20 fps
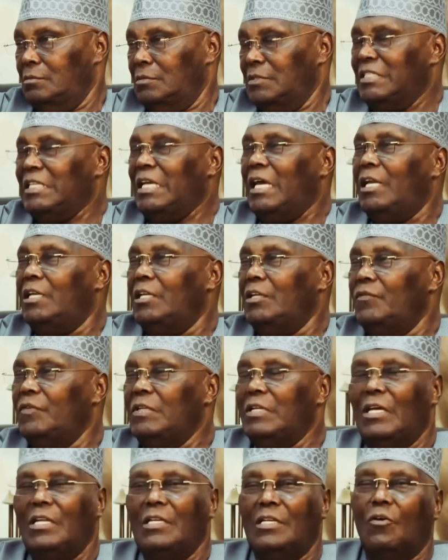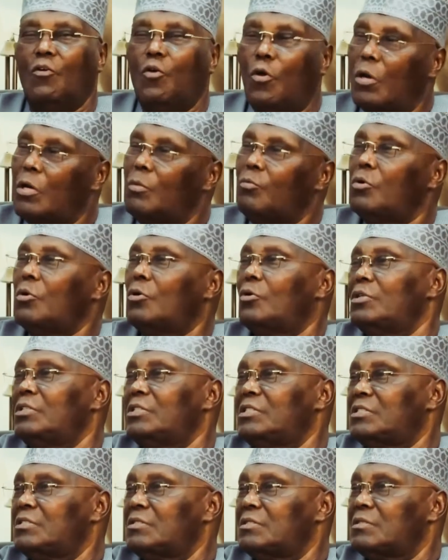They are living under horrible
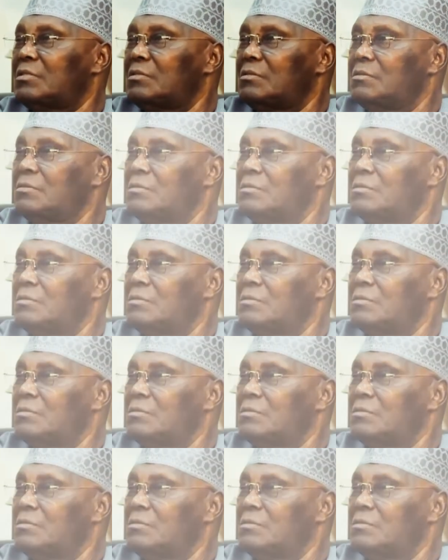conditions.